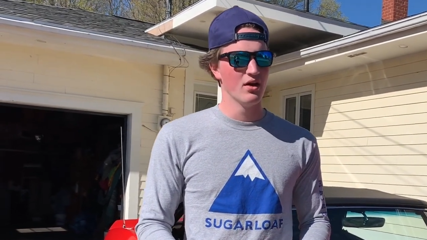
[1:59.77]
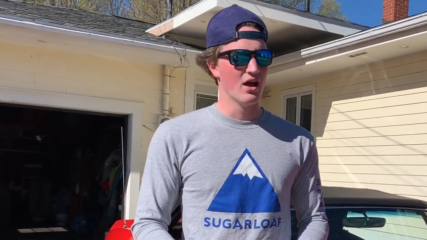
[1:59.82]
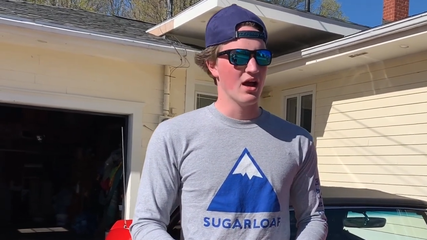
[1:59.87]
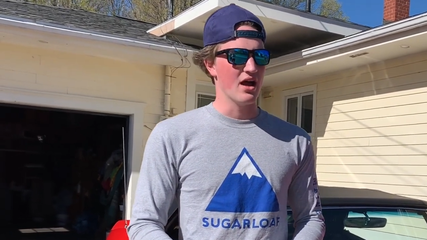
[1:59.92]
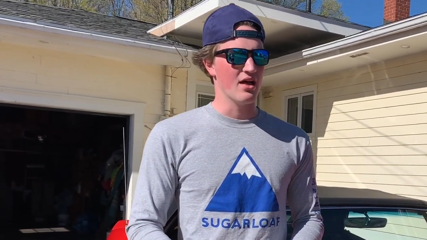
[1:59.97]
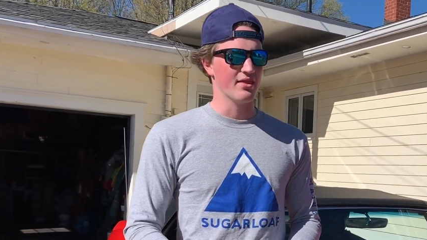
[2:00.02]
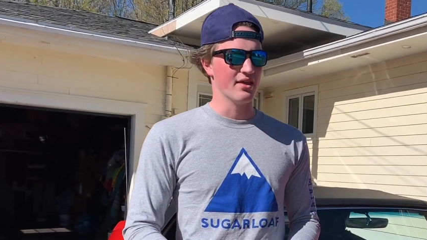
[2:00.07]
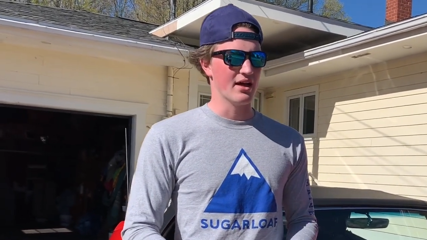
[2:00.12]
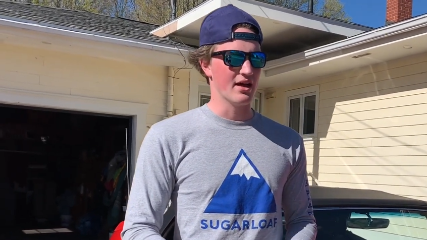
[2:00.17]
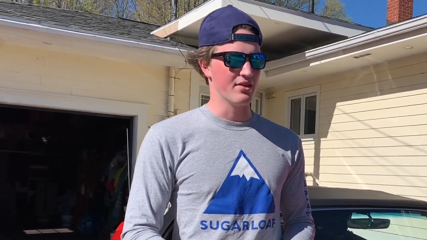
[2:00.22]

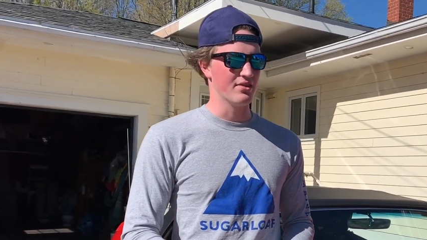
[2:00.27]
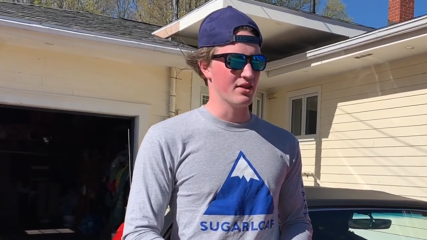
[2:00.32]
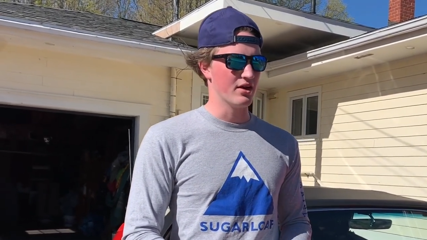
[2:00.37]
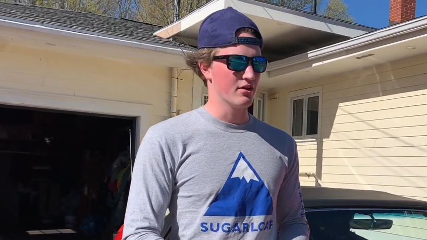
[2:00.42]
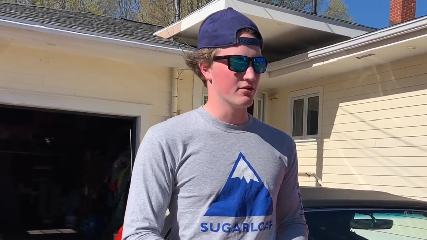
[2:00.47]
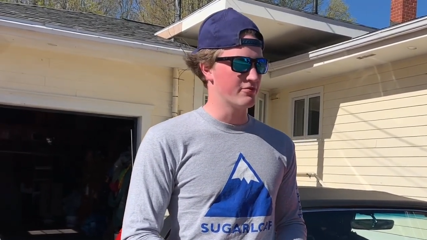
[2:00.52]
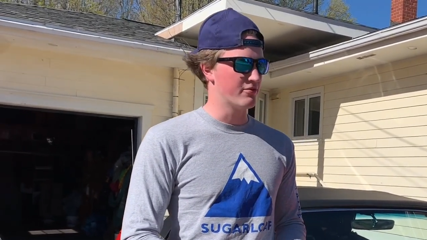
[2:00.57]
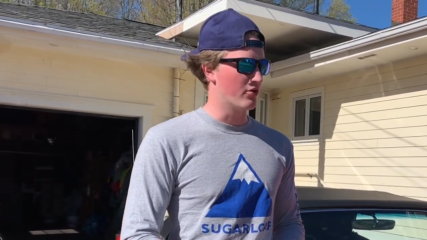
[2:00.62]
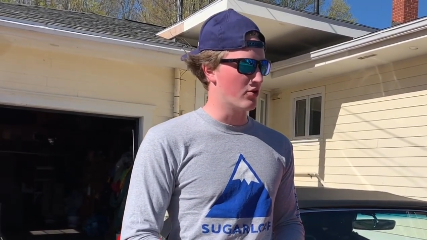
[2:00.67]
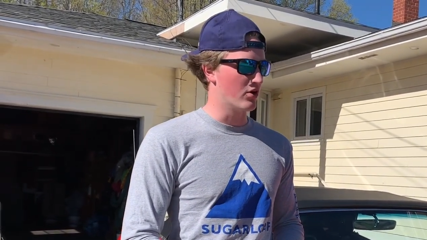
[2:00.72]
and then
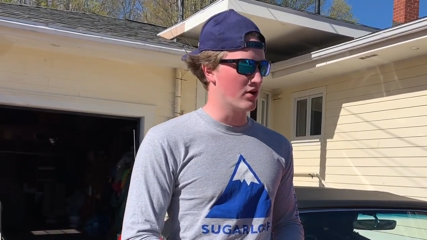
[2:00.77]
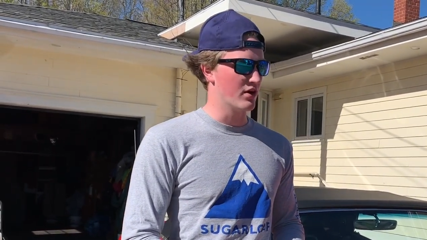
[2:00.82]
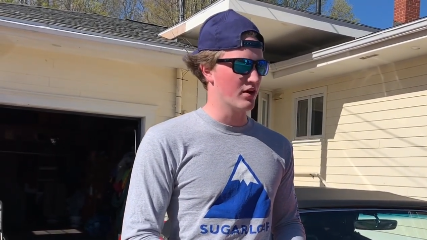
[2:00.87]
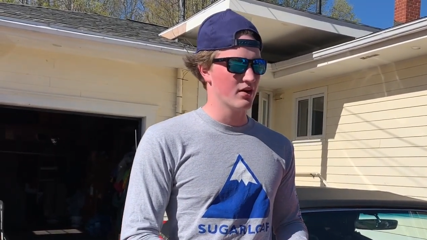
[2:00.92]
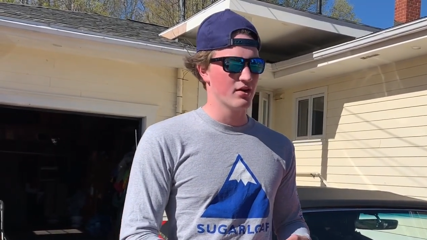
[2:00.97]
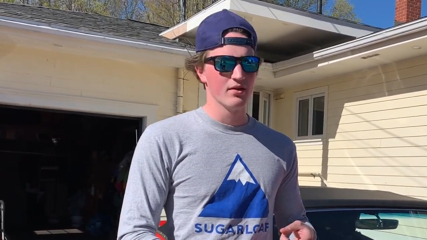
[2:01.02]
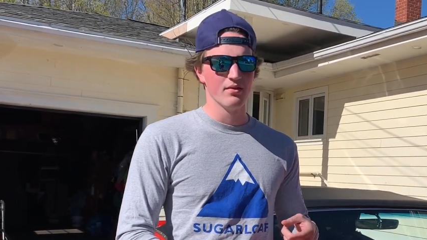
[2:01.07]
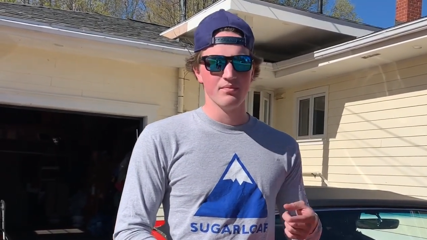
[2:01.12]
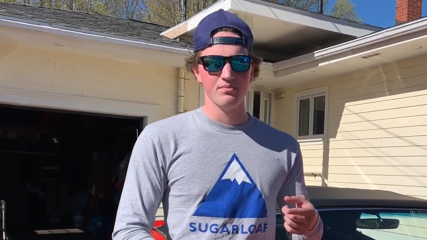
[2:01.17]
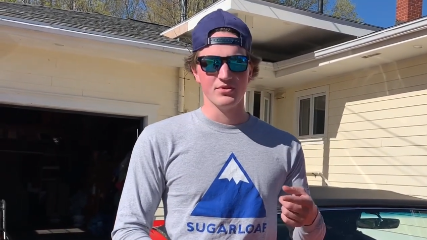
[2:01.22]
therefore
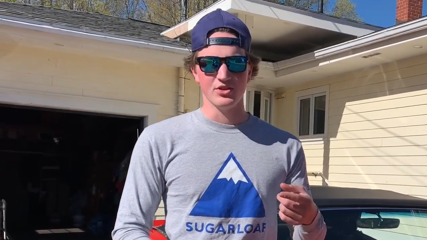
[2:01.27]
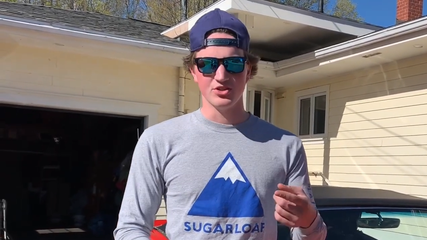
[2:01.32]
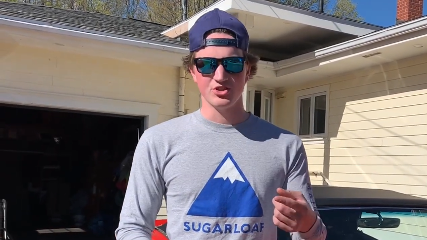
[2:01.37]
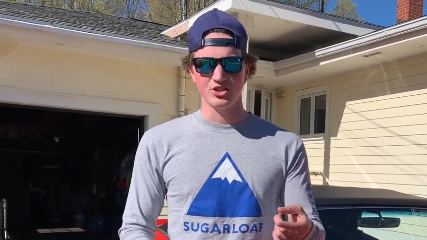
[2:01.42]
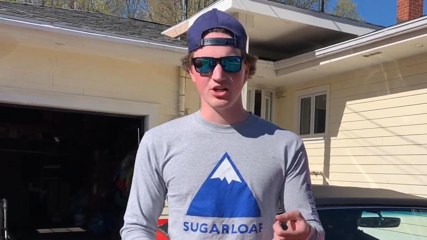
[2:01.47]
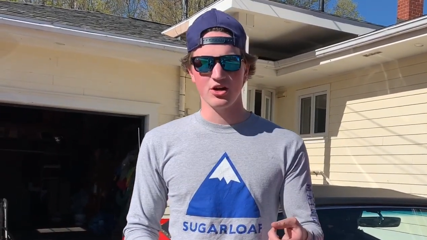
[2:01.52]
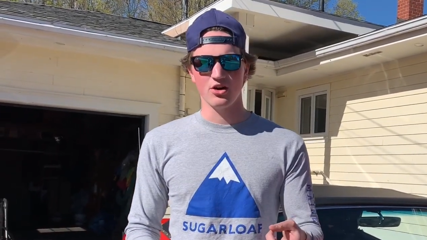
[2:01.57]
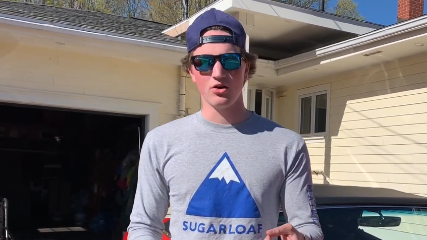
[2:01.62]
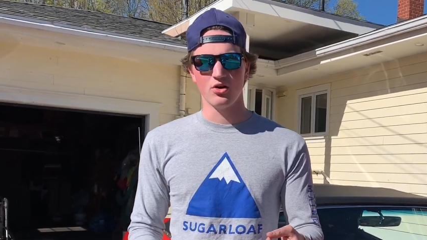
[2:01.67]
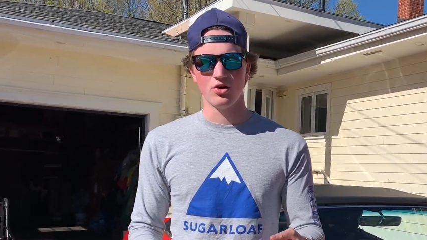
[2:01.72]
the
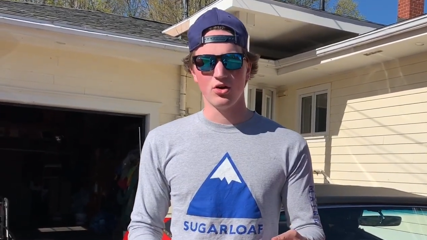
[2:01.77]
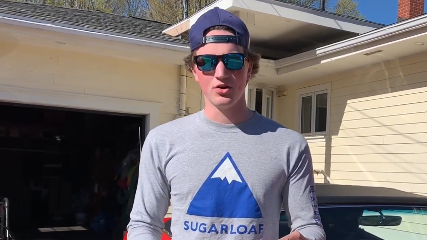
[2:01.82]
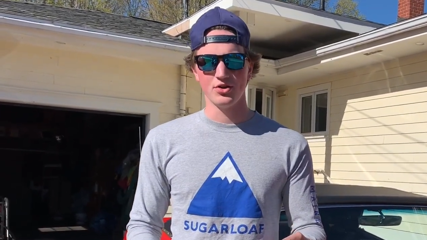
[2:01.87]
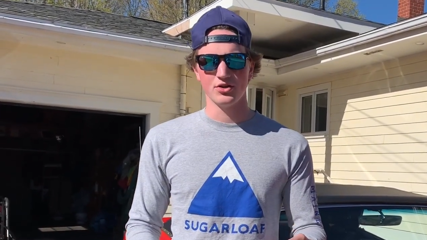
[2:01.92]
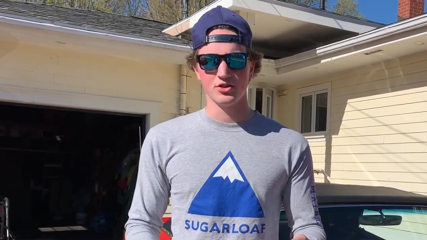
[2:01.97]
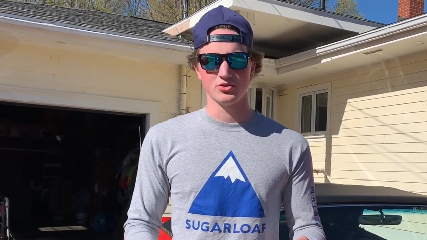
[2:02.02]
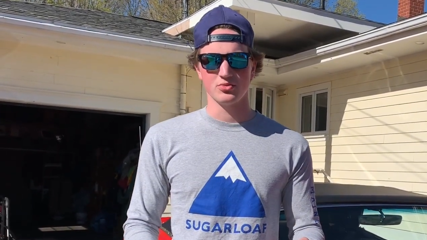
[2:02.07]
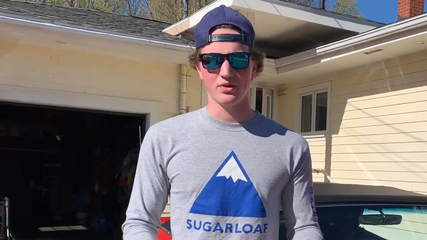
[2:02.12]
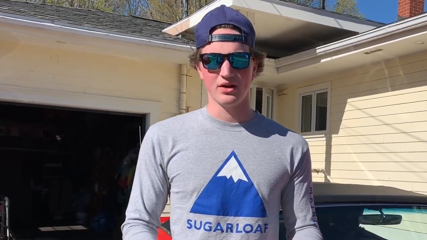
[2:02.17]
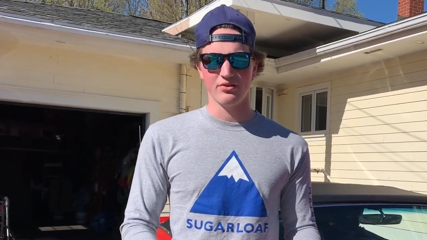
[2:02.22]

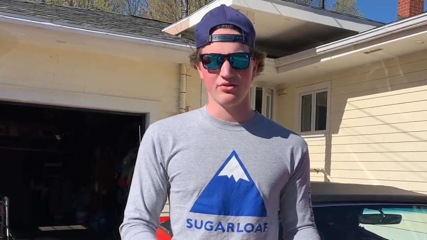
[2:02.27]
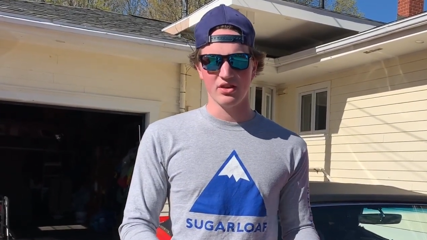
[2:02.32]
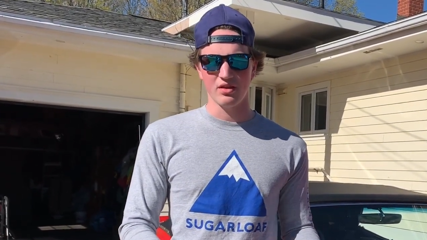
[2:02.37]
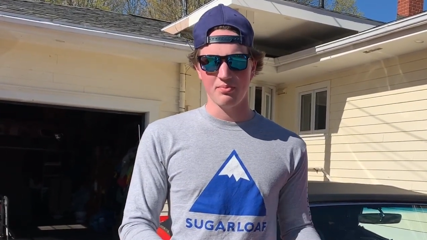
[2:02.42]
shareholders, whenever they